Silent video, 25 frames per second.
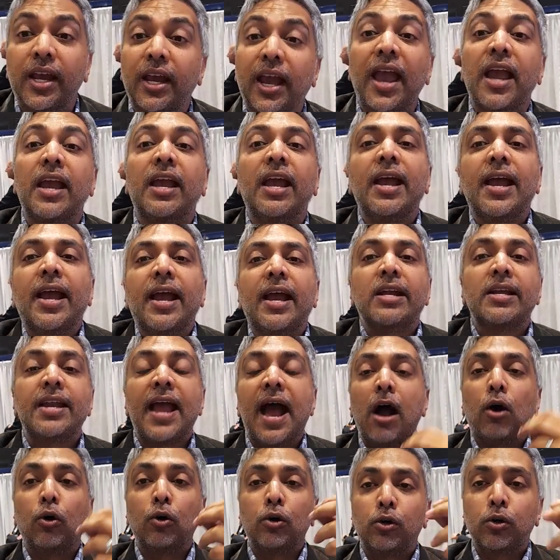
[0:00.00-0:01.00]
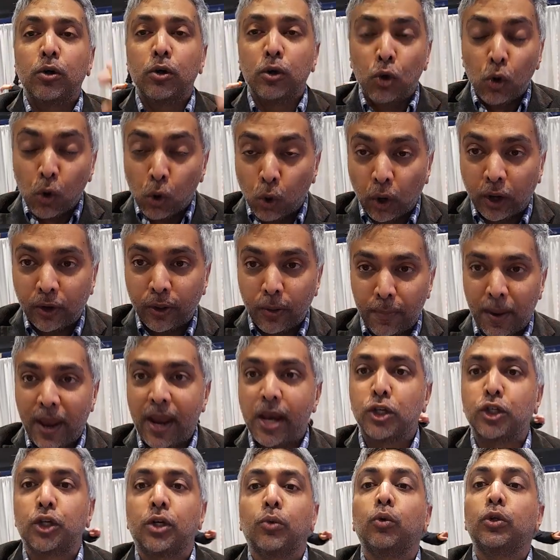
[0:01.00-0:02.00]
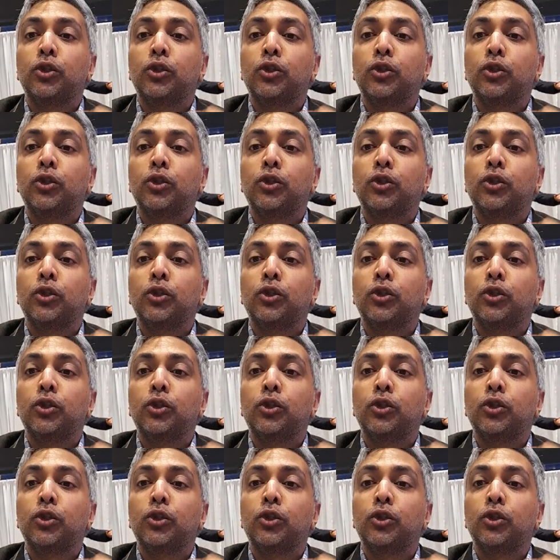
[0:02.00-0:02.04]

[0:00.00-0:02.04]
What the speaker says: hey, now you're the patient.